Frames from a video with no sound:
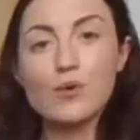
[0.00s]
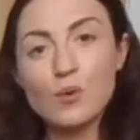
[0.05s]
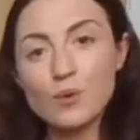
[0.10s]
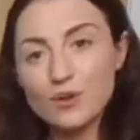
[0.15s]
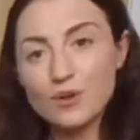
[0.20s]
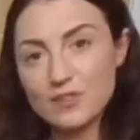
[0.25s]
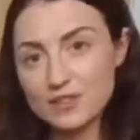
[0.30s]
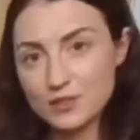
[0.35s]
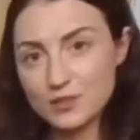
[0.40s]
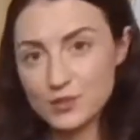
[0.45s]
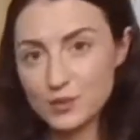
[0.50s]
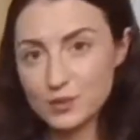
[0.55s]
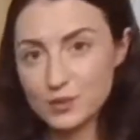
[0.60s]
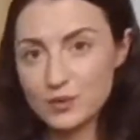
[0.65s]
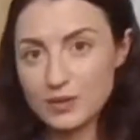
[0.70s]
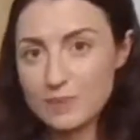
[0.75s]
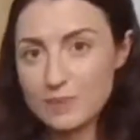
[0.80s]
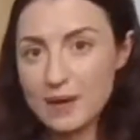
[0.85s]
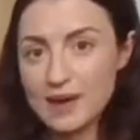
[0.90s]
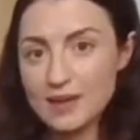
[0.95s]
For this
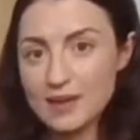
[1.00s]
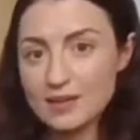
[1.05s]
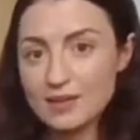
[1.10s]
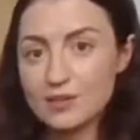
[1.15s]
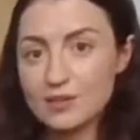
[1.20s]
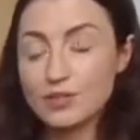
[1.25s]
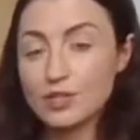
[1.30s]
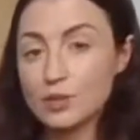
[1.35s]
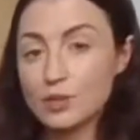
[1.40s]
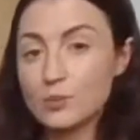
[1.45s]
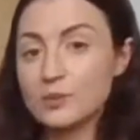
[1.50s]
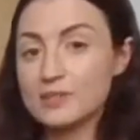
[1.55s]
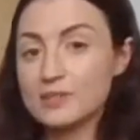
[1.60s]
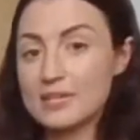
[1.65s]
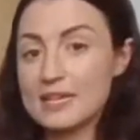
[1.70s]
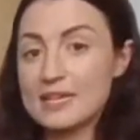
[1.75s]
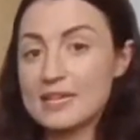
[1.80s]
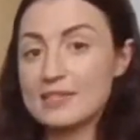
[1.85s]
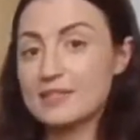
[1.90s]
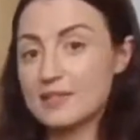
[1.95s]
story bag, you will
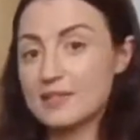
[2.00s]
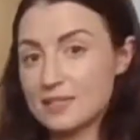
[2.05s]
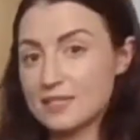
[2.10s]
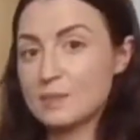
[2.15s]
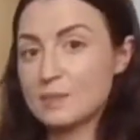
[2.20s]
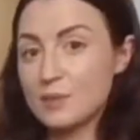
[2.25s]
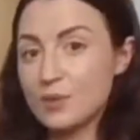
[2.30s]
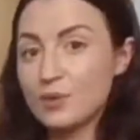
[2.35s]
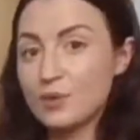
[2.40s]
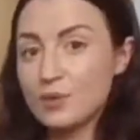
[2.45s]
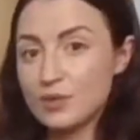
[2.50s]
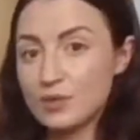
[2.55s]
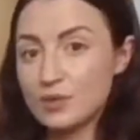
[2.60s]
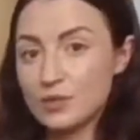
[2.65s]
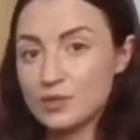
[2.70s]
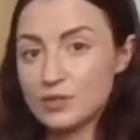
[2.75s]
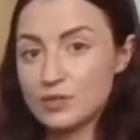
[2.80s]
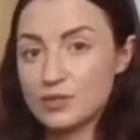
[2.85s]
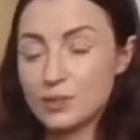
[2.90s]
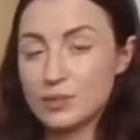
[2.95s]
need this book,
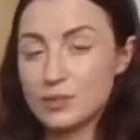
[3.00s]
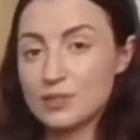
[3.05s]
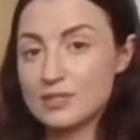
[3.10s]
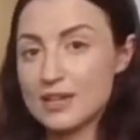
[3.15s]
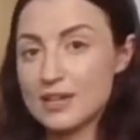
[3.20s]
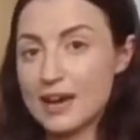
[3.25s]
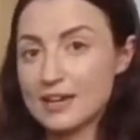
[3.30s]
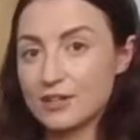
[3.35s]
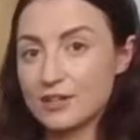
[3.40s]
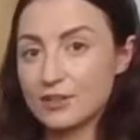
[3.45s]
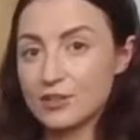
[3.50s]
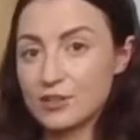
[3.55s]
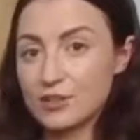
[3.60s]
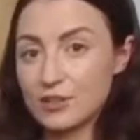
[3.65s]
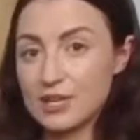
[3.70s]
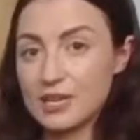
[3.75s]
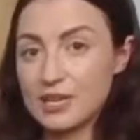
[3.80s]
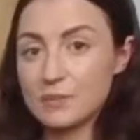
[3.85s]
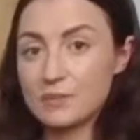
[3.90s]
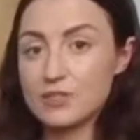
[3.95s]
so The Tiger
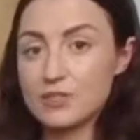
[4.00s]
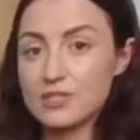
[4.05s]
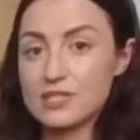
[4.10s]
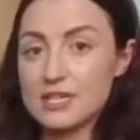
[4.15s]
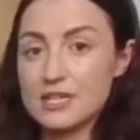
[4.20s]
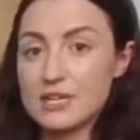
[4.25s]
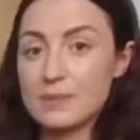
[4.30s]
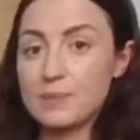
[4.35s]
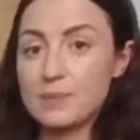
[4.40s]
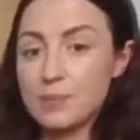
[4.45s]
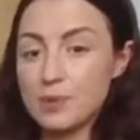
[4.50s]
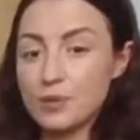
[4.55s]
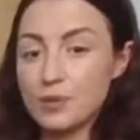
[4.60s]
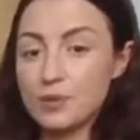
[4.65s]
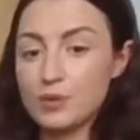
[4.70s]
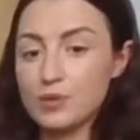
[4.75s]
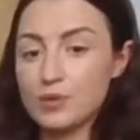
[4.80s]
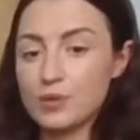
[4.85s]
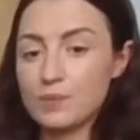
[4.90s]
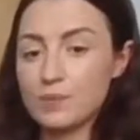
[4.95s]
Who Came to Tea
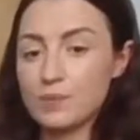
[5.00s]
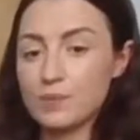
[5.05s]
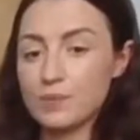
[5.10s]
book.